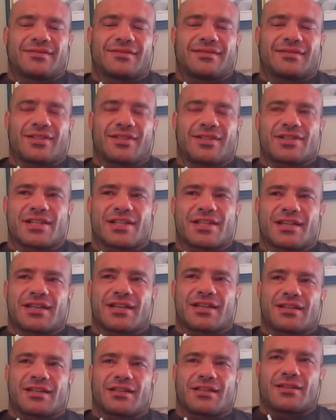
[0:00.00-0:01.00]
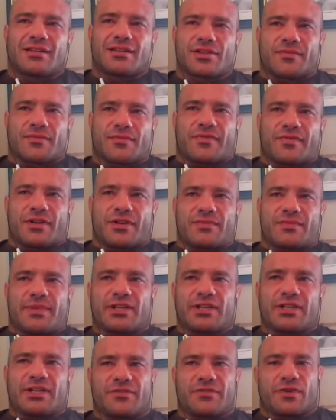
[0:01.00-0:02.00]
there's a there's a very
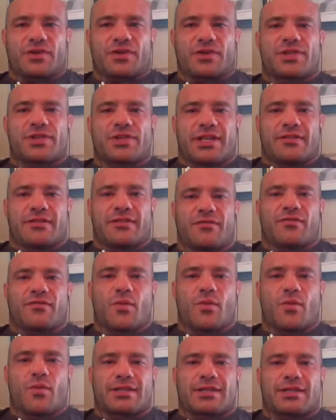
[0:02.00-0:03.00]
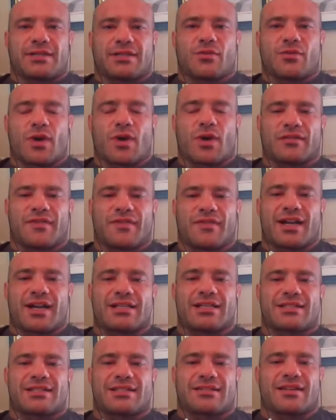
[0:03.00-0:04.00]
big diversity of what
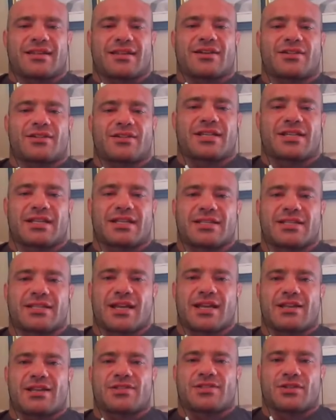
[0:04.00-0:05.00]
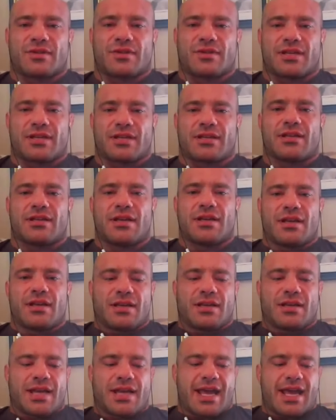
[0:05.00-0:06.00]
qualifies as an exercise science degree,
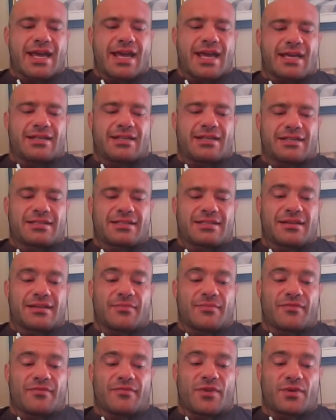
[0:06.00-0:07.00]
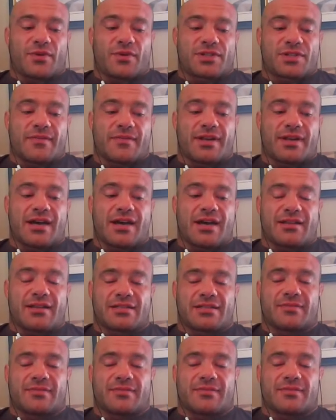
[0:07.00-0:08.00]
and some folks coming out of
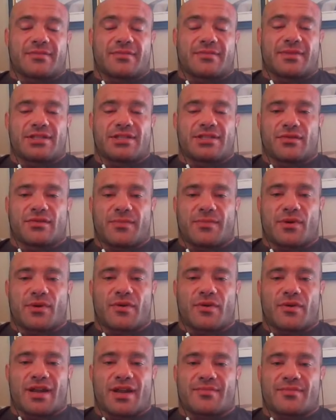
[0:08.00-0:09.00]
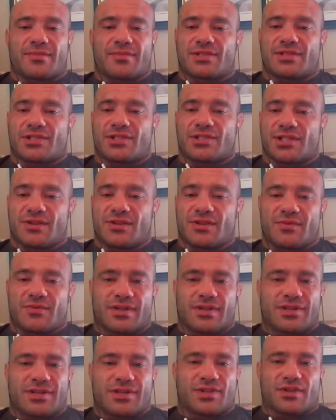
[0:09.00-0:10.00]
some of these degree programs, gee
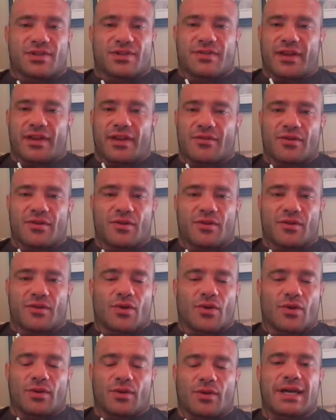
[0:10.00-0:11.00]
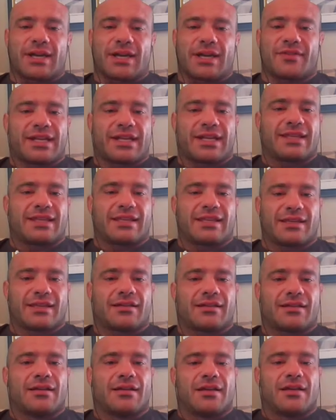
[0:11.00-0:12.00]
whiz, you know, they don't know a whole lot of
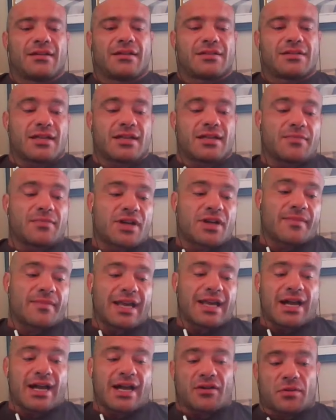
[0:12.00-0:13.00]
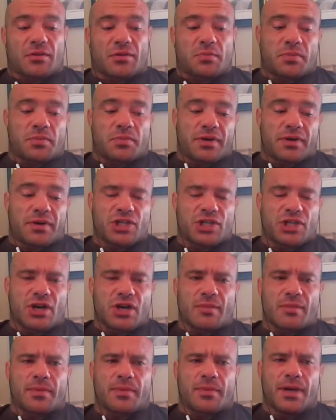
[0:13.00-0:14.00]
anything. No. Some coming out are pretty
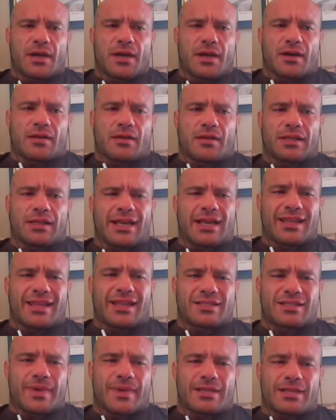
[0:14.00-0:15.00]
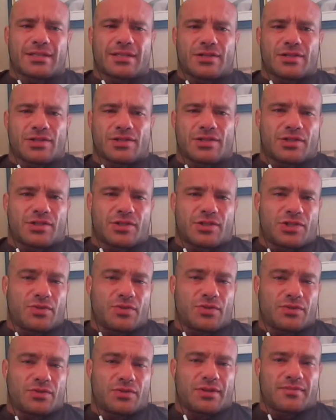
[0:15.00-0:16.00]
sharp a lot of that depends on just the
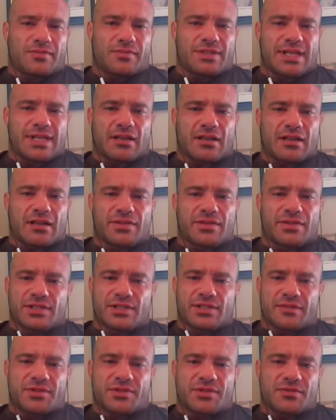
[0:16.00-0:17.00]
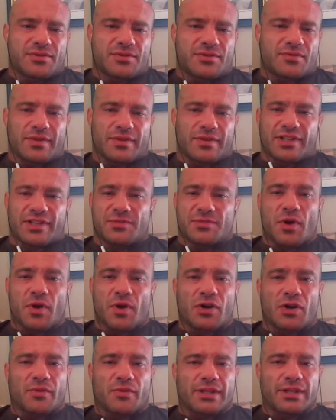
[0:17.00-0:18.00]
student themselves. Some students are really
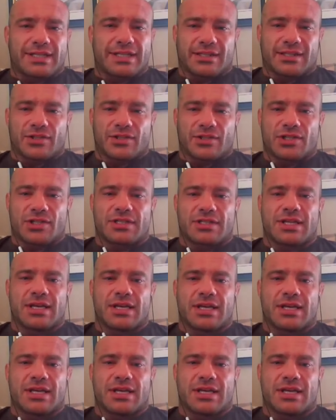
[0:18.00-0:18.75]
smart, really diligent,